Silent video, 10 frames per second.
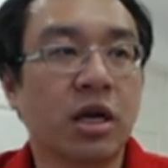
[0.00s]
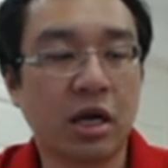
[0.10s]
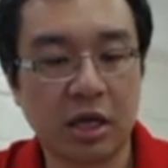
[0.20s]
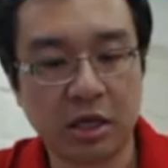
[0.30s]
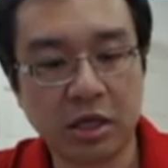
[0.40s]

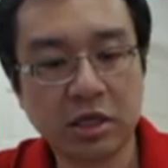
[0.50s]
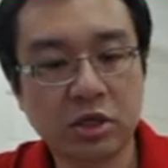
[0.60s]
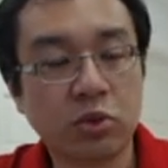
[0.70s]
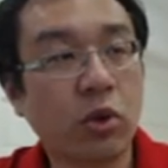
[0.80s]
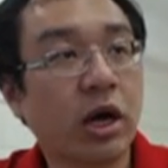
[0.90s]
and
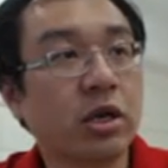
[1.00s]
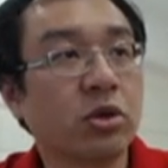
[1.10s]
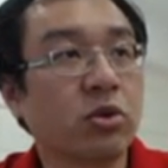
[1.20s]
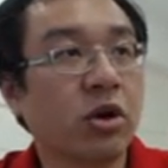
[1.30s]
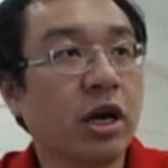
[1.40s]
this one
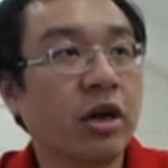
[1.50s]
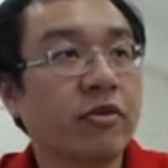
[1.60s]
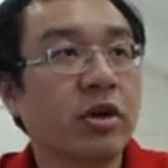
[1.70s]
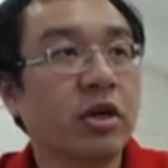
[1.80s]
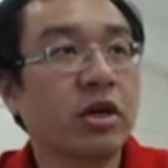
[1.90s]
you
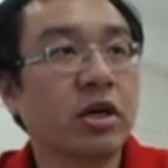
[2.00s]
have